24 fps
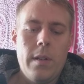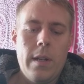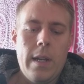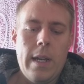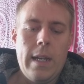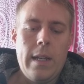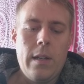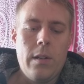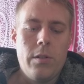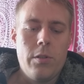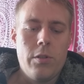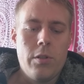
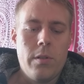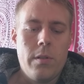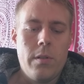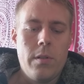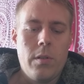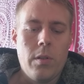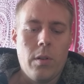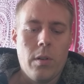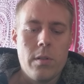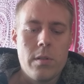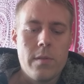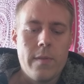$800
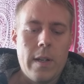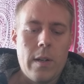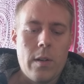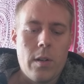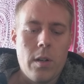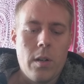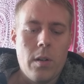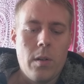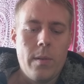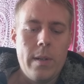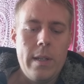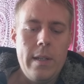of
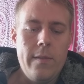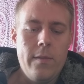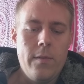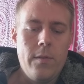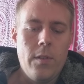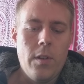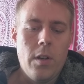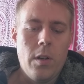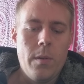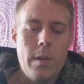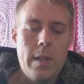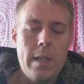alcohol, even
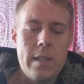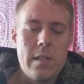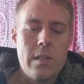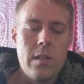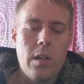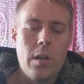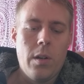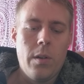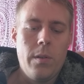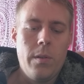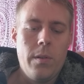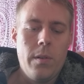though it is
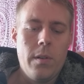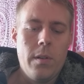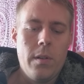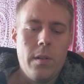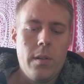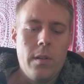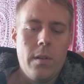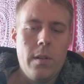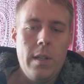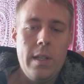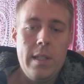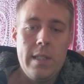known
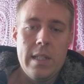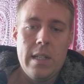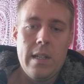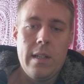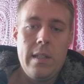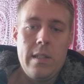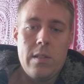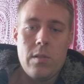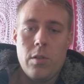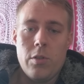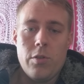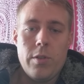he's,
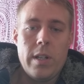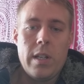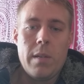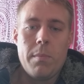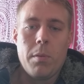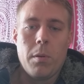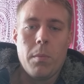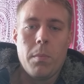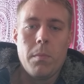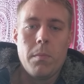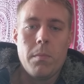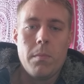he's got a drinking
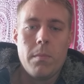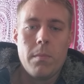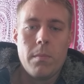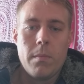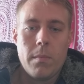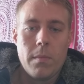problem.